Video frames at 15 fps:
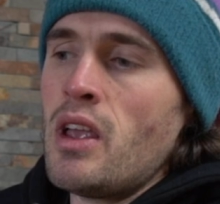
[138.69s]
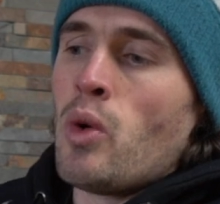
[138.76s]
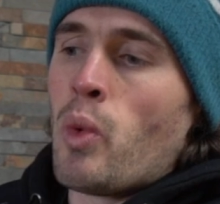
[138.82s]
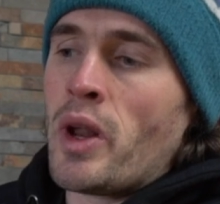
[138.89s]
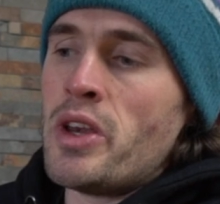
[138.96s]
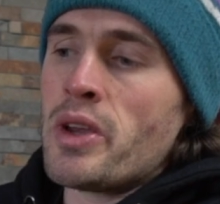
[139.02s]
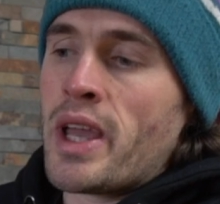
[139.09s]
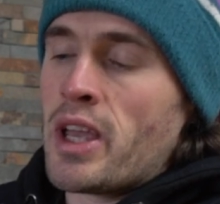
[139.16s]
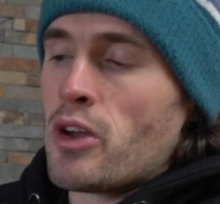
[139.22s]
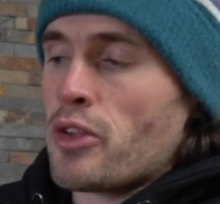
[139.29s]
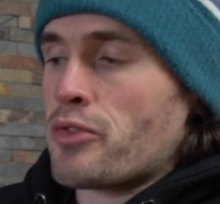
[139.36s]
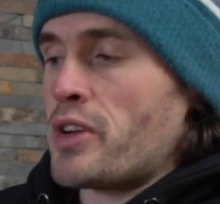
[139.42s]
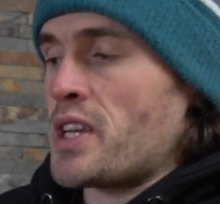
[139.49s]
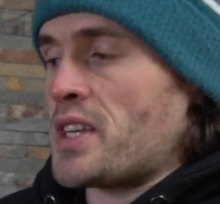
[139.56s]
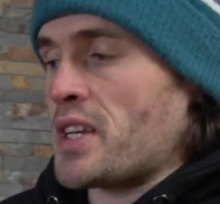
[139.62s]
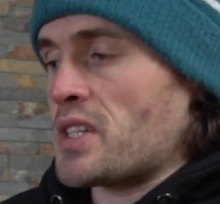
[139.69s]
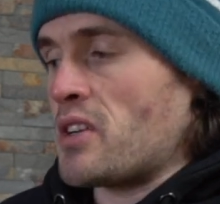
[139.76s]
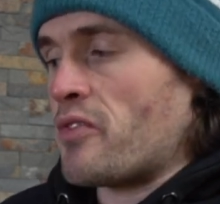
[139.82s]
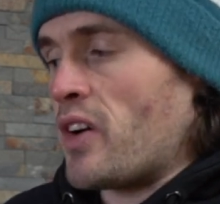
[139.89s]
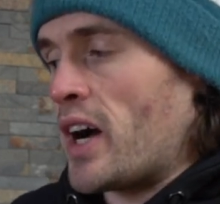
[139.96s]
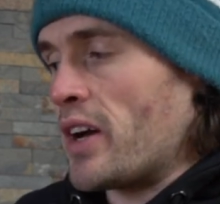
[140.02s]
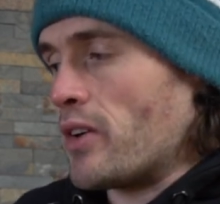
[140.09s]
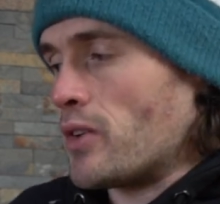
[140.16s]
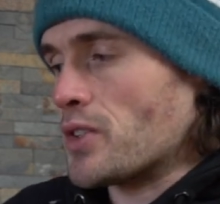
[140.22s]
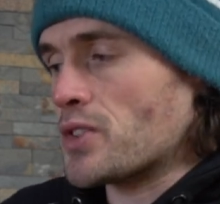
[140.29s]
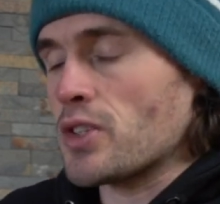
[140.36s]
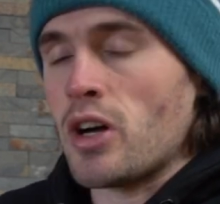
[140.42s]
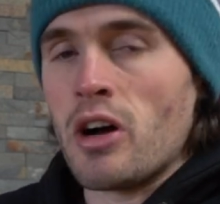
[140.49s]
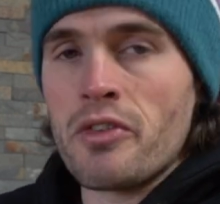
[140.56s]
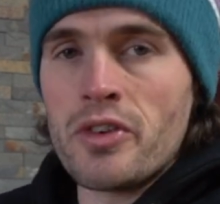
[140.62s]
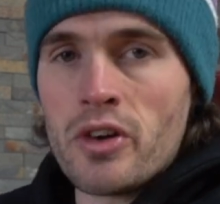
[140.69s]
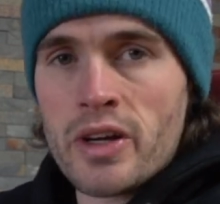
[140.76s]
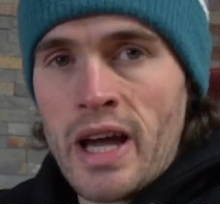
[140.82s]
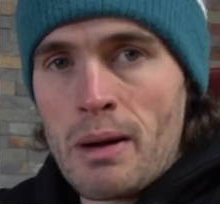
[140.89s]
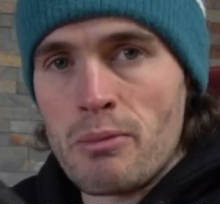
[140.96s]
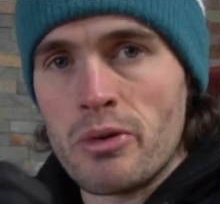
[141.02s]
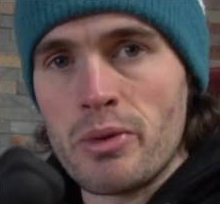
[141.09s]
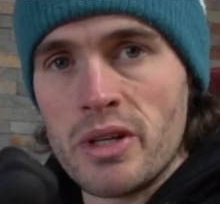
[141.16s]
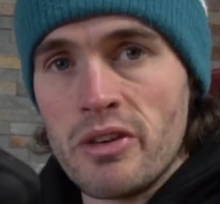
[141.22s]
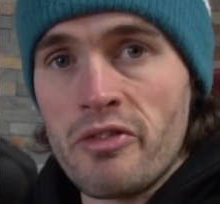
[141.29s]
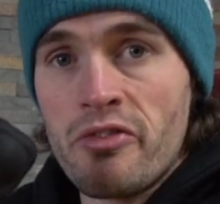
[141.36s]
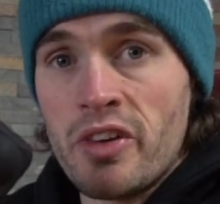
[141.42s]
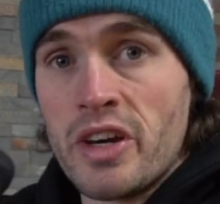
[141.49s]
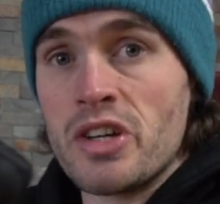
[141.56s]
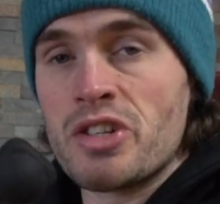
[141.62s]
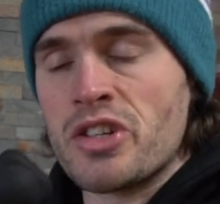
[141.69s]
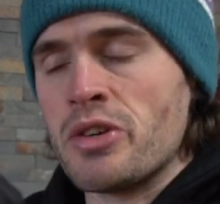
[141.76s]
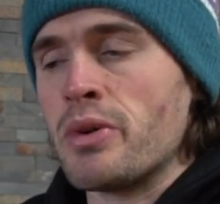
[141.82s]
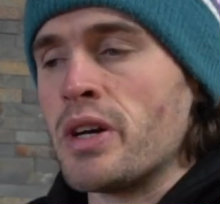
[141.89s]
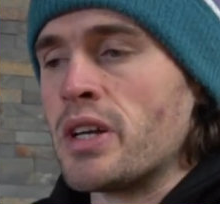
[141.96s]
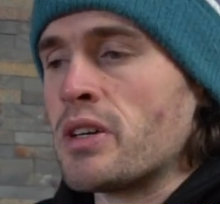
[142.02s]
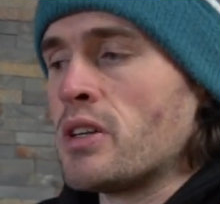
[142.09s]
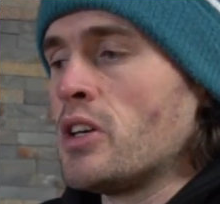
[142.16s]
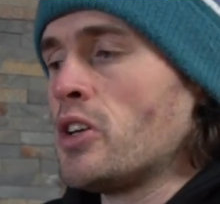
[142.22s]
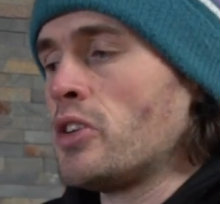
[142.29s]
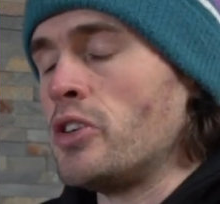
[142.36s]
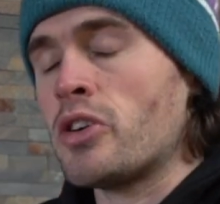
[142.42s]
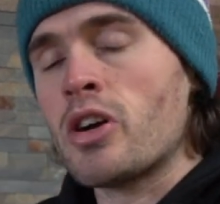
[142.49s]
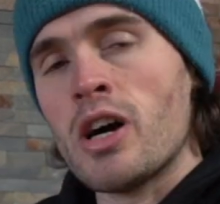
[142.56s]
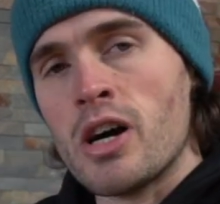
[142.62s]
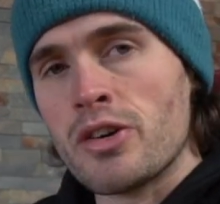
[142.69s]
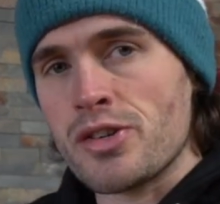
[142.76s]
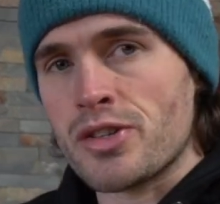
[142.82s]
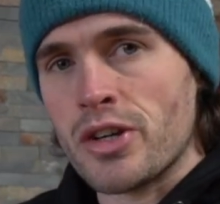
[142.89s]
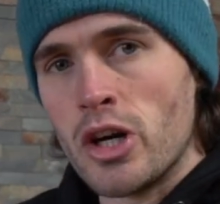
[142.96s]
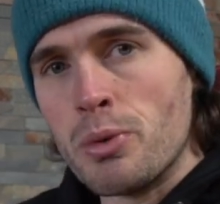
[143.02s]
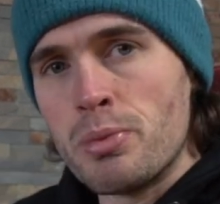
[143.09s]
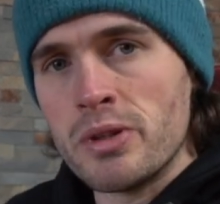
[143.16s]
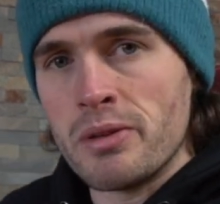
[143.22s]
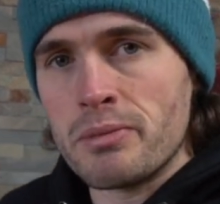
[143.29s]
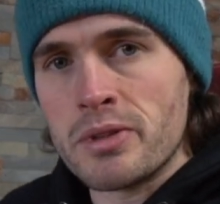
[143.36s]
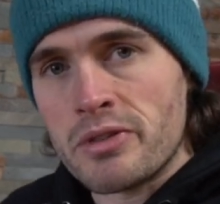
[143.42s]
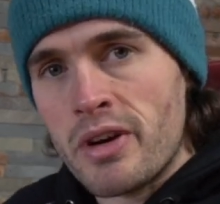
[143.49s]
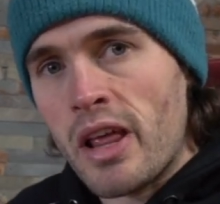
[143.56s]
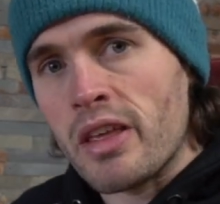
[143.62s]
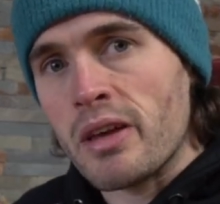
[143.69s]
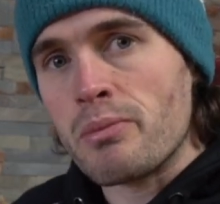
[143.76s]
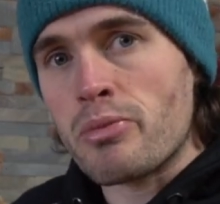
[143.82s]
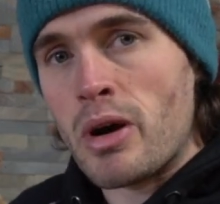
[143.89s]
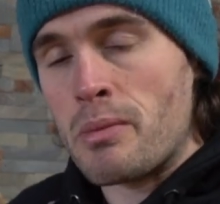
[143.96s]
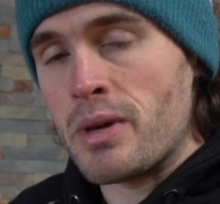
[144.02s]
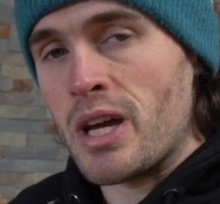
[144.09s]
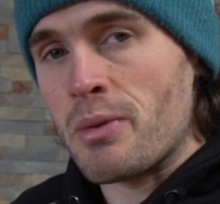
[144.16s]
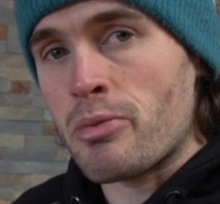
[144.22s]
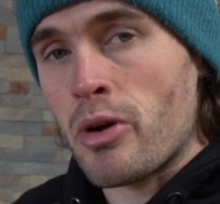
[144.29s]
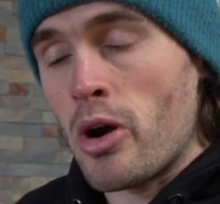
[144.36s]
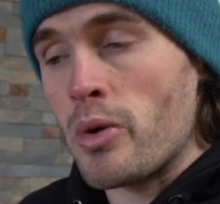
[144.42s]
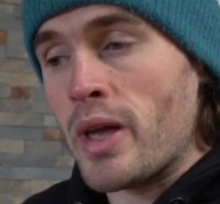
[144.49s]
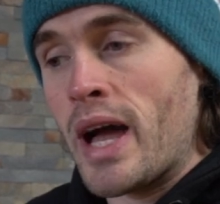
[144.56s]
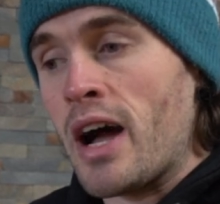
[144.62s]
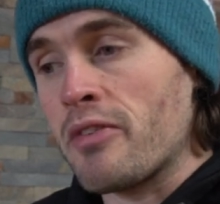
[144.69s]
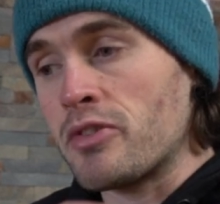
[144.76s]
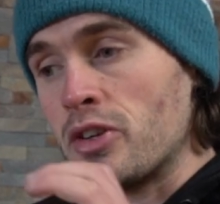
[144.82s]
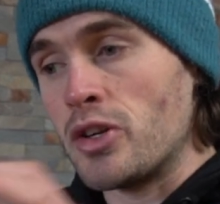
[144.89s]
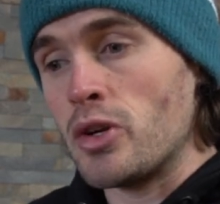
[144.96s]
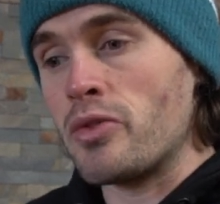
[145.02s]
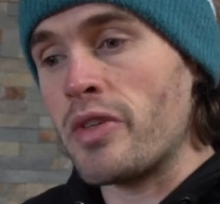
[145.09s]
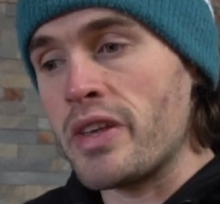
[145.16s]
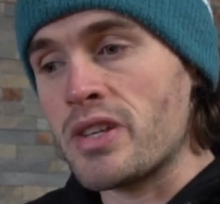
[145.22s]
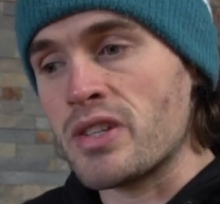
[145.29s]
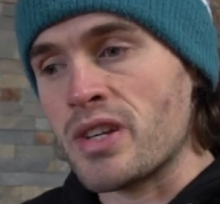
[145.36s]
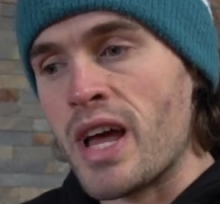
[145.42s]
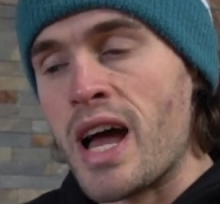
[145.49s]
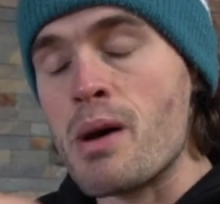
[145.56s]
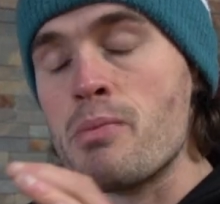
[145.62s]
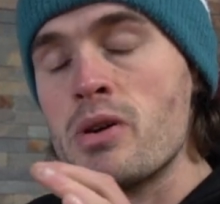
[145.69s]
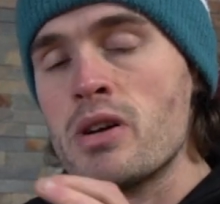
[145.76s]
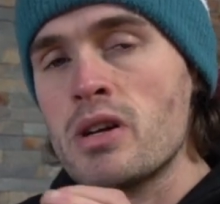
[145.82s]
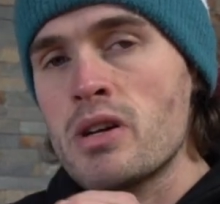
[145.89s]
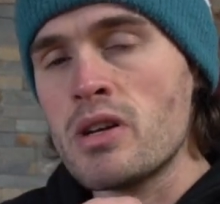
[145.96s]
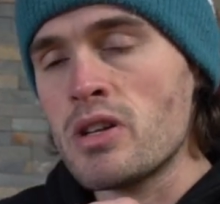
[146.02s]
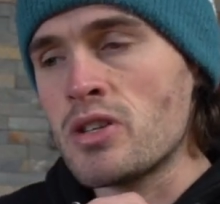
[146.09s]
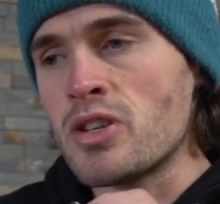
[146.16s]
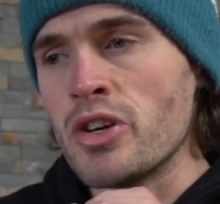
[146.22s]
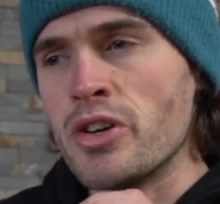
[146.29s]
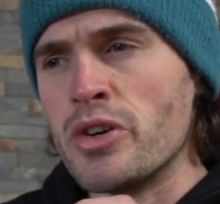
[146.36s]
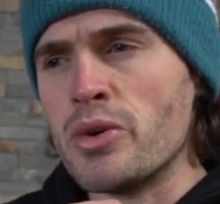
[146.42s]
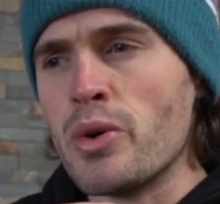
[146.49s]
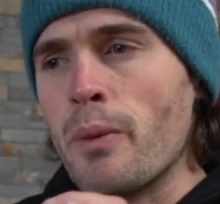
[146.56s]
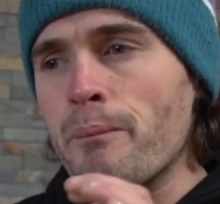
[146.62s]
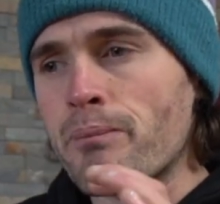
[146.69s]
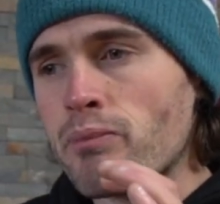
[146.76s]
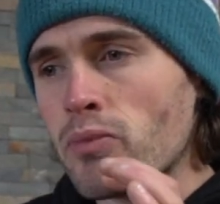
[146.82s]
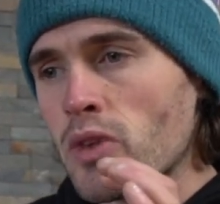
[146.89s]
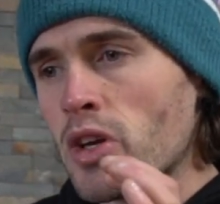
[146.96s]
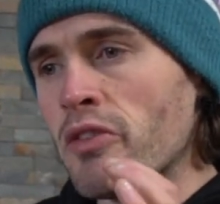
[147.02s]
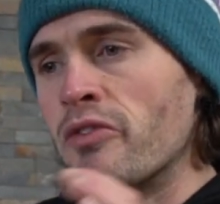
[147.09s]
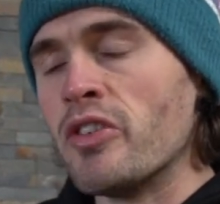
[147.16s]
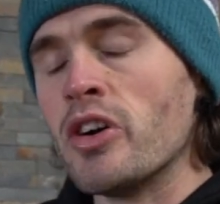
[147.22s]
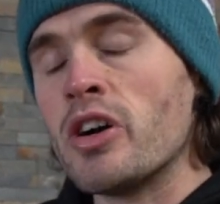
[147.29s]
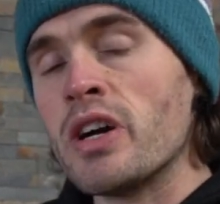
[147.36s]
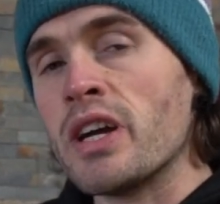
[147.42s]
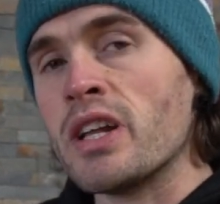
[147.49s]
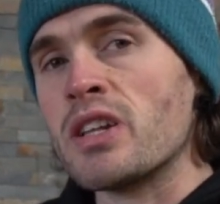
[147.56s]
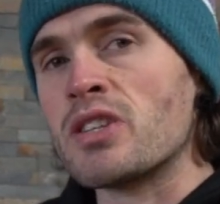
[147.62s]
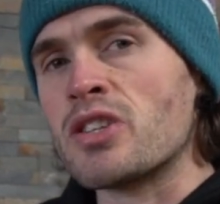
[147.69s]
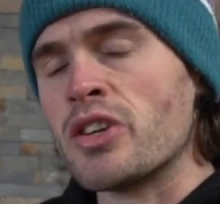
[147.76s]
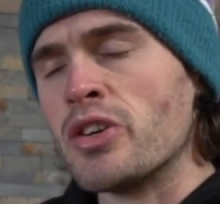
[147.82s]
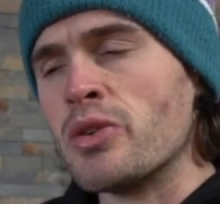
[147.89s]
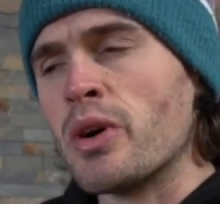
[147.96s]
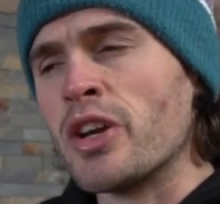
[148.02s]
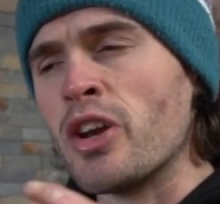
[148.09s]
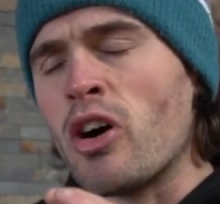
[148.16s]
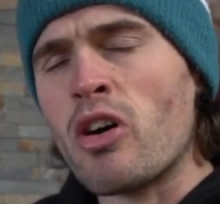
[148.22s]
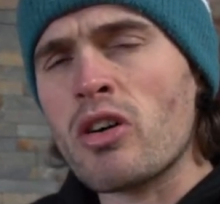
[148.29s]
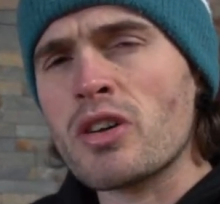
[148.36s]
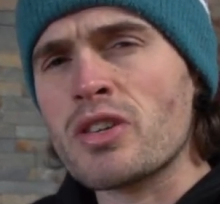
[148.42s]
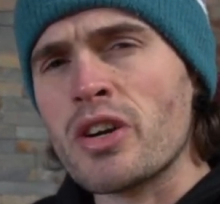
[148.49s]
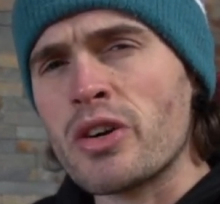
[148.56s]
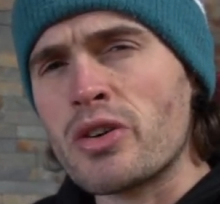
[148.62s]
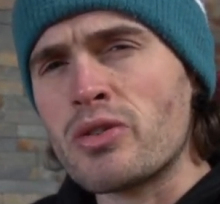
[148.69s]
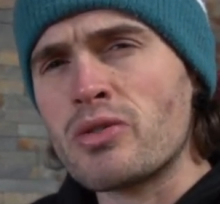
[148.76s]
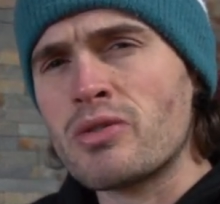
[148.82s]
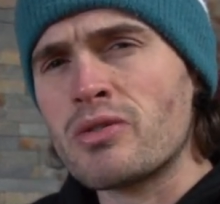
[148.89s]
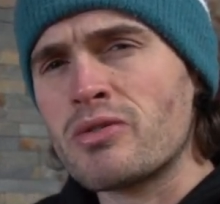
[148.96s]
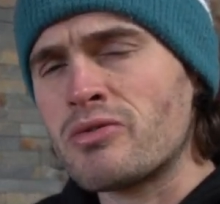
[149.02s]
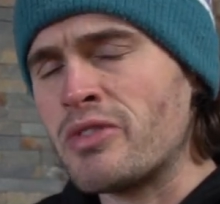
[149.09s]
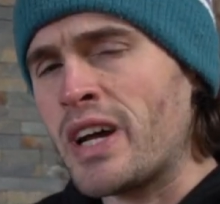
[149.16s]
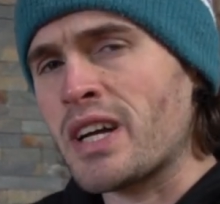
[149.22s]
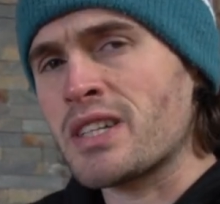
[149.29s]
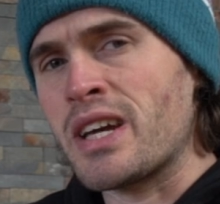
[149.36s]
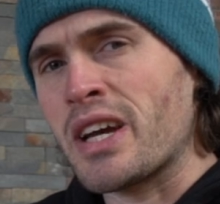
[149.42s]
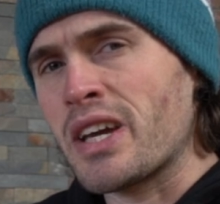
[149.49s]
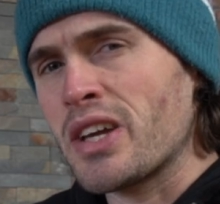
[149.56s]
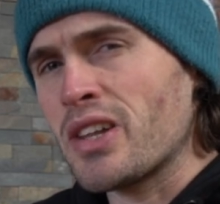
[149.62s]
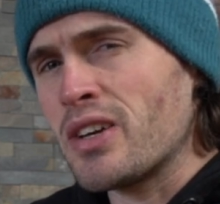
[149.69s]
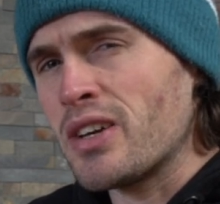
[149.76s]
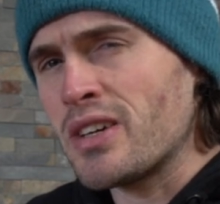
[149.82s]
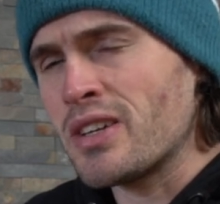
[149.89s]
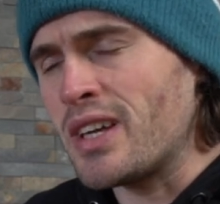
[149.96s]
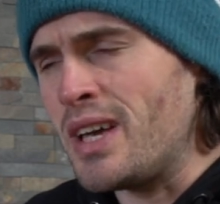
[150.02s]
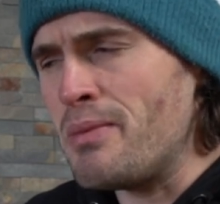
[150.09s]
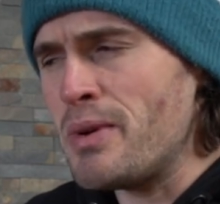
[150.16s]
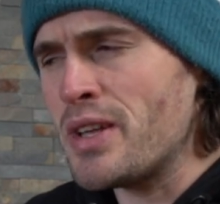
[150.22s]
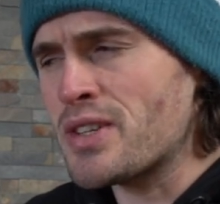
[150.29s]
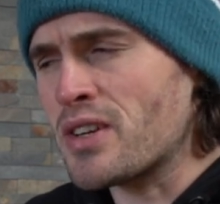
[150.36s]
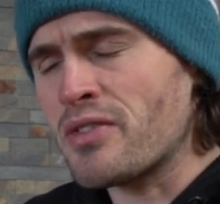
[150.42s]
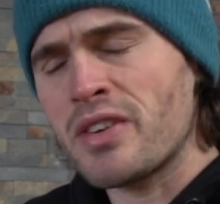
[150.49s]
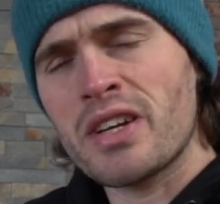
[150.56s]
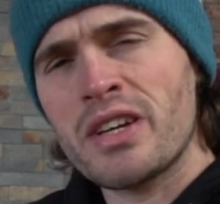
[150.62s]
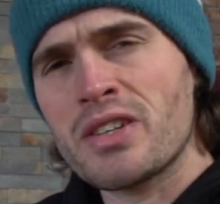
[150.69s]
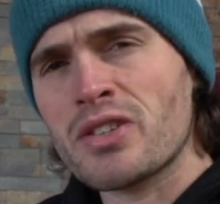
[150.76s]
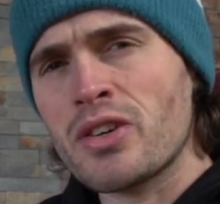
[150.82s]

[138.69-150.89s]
When you get your 360 files off your camera when you've finished shooting, you can't just open them directly in Premiere Pro. You have to do this step to convert it into an octo-rectangular image, I think it's